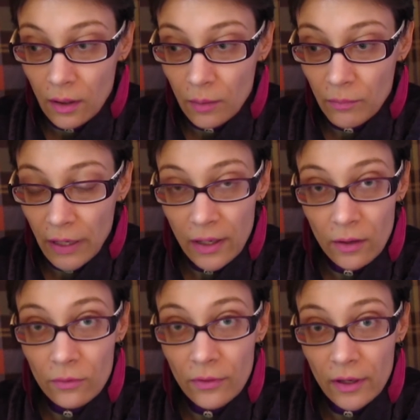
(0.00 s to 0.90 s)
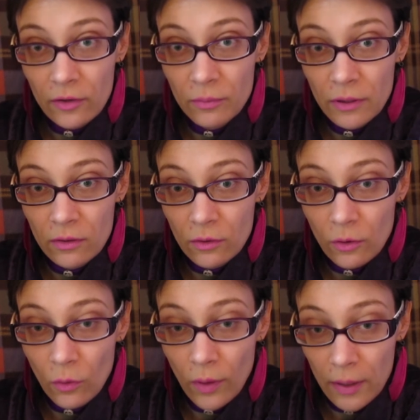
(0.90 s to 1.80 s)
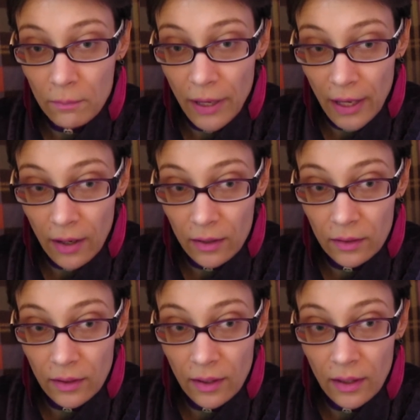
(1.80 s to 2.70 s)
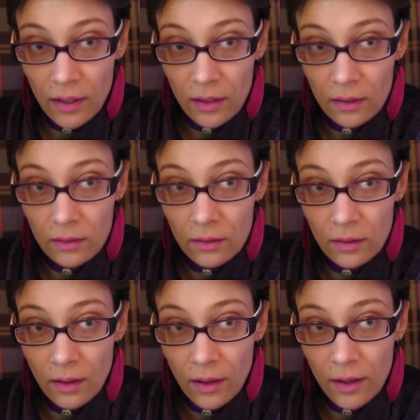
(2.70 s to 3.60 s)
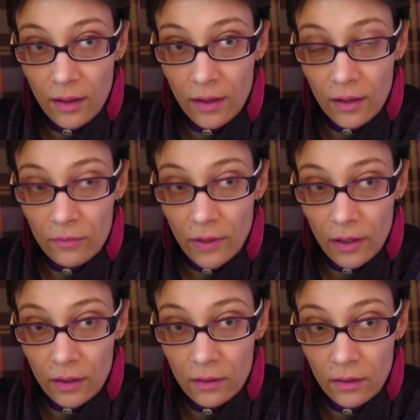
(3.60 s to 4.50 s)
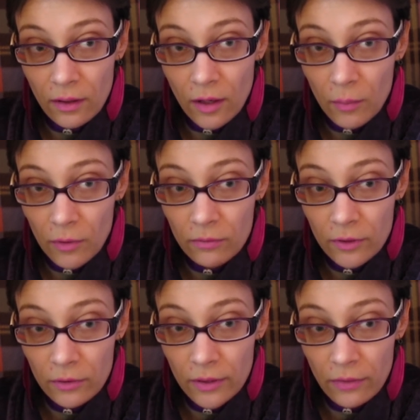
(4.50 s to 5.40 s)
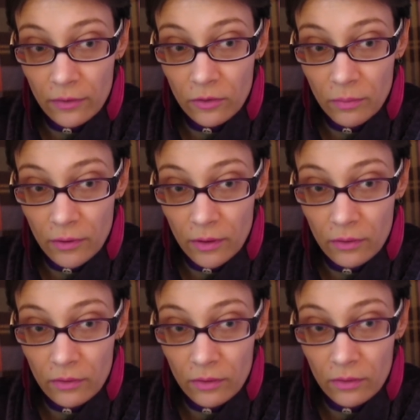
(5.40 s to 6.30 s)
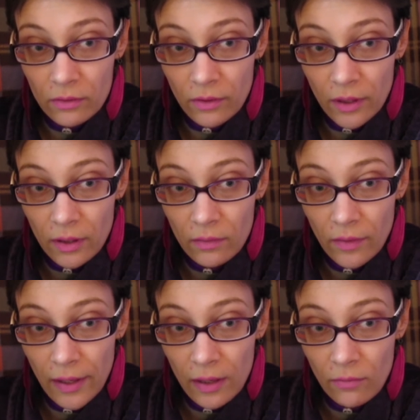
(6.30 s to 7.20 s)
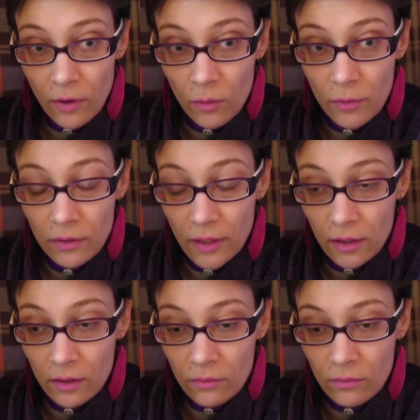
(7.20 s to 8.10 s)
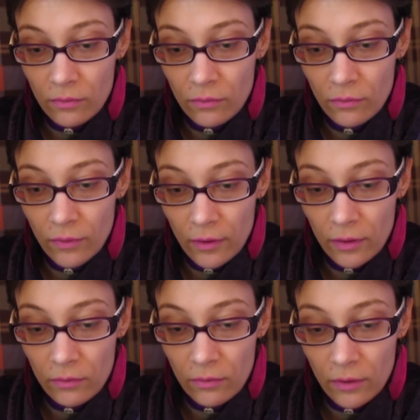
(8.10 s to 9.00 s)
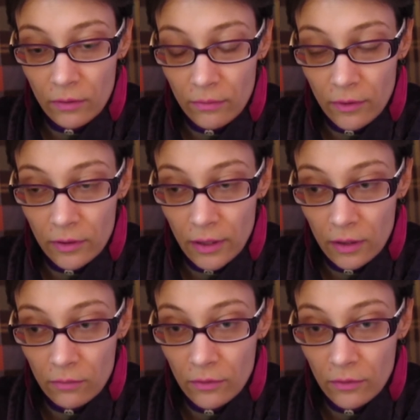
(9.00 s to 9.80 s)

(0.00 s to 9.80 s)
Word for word: My health has been quite bad, and I have had a couple of near-death experiences, and they have all been negative. Very, very, very negative.